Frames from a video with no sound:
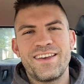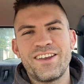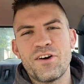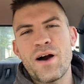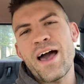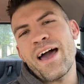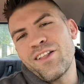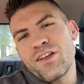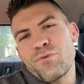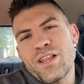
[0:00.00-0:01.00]
you know, I
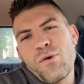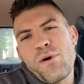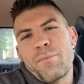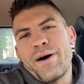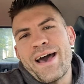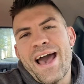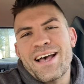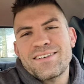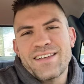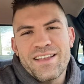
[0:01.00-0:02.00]
only really want to buy
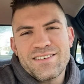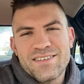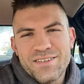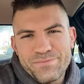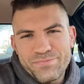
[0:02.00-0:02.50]
assets